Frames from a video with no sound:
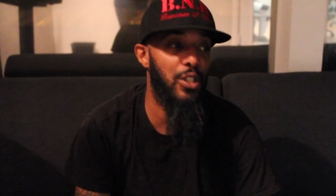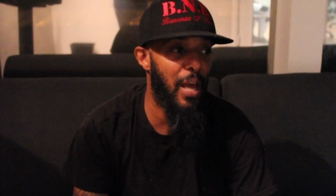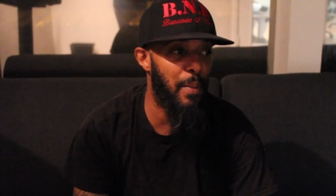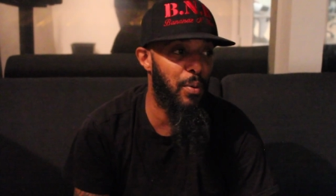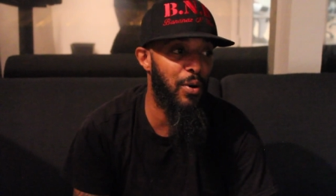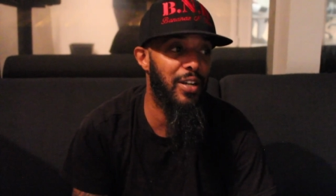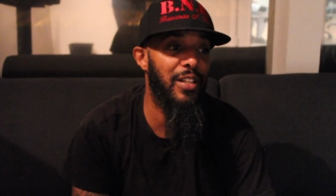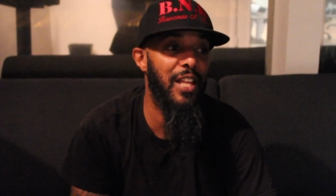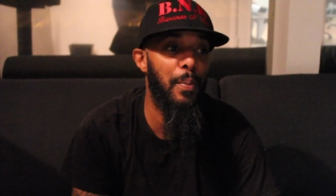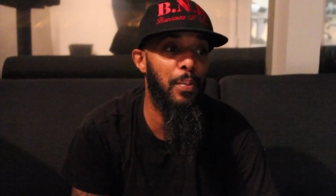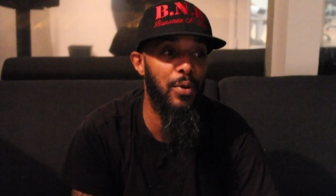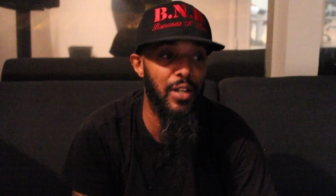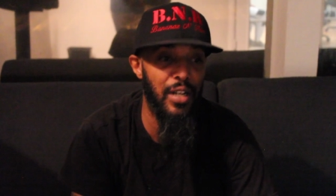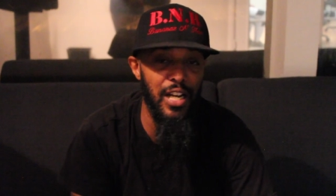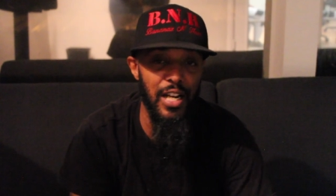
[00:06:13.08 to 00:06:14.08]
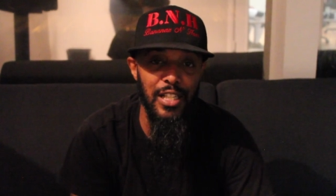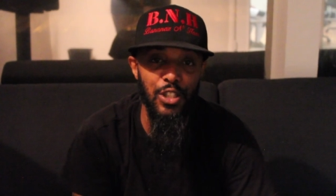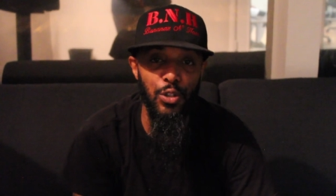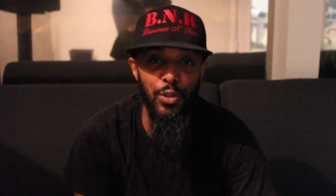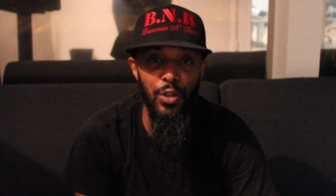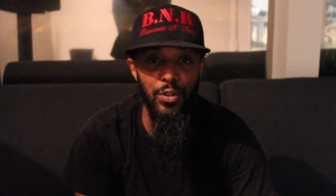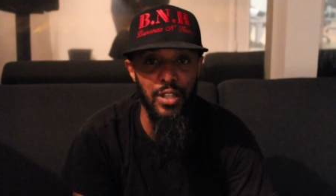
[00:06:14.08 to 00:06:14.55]
They book. They book uh,
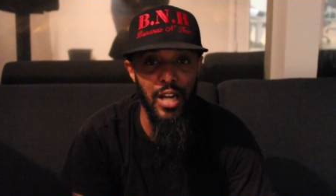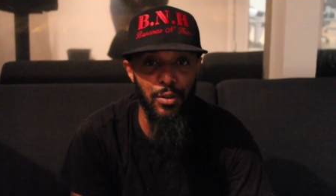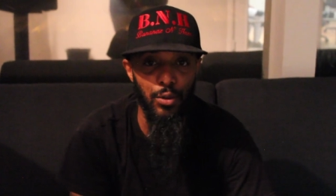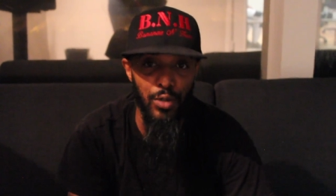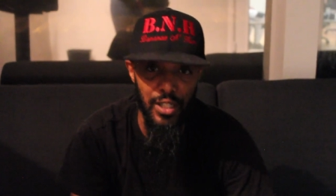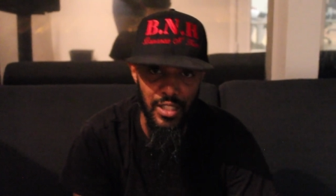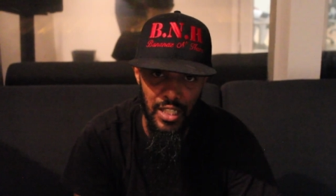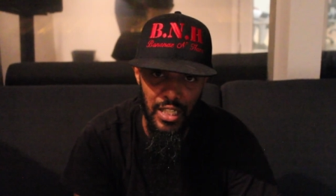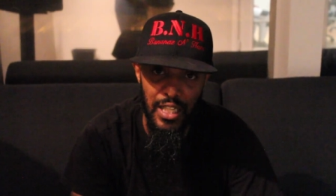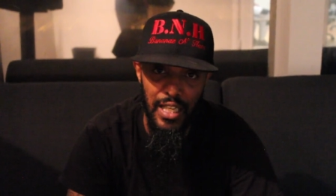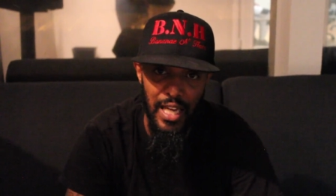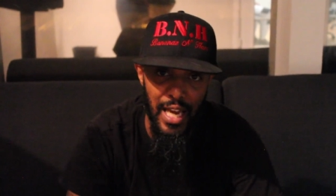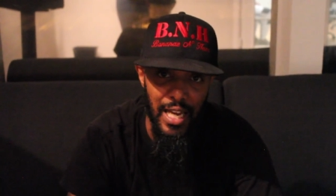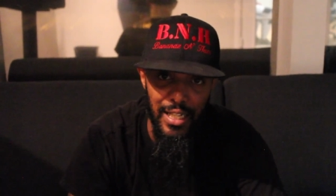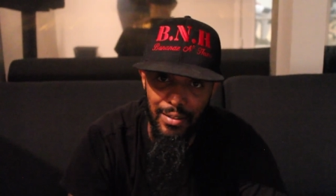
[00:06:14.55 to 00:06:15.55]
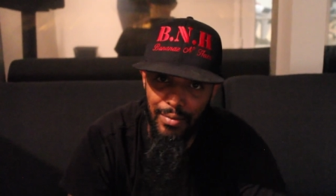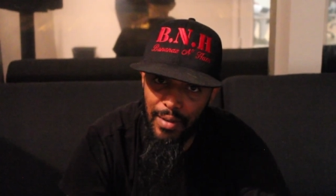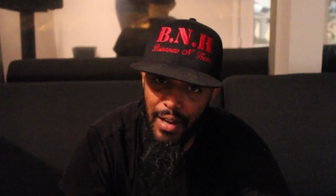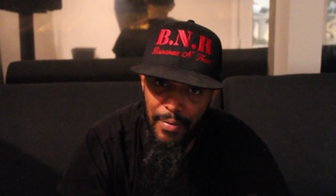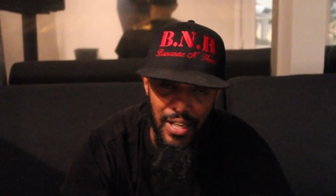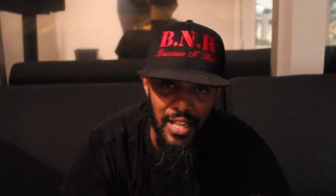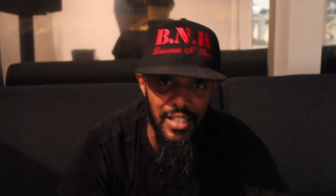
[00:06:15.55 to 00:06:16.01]
studio time through Yesenia Cannon.
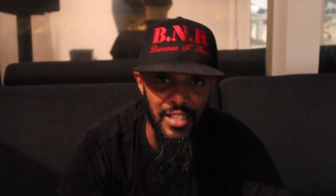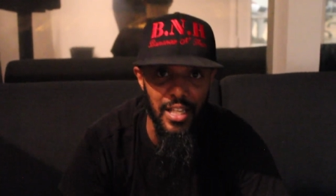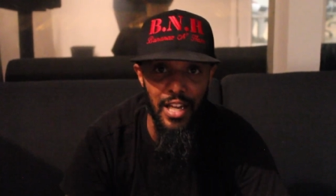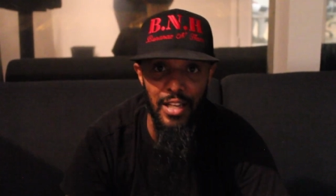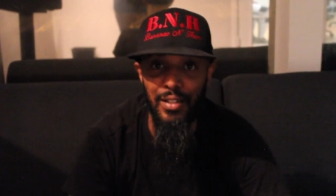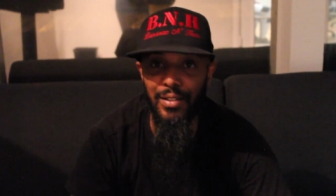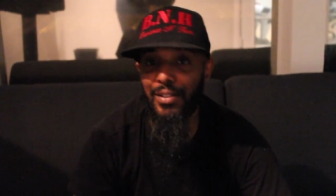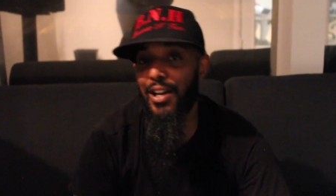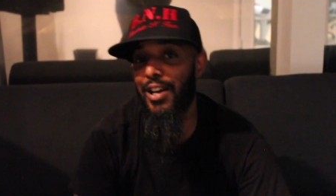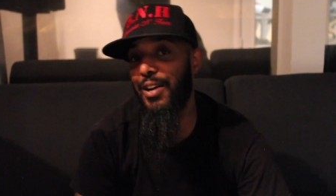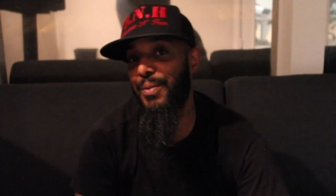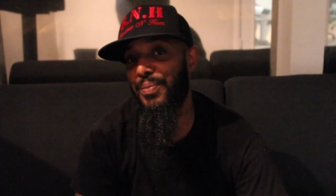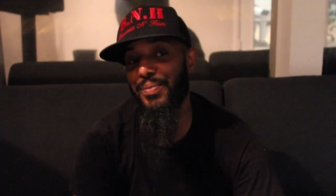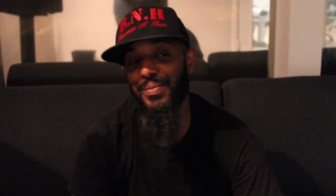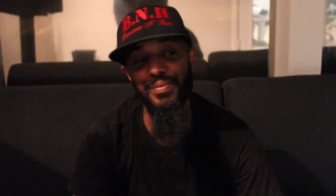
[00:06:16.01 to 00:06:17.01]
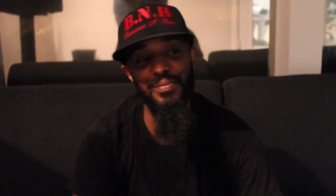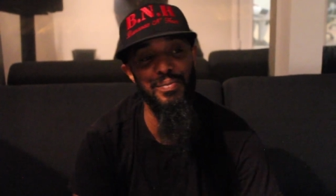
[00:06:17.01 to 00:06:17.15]
Everything's okay. done. Um,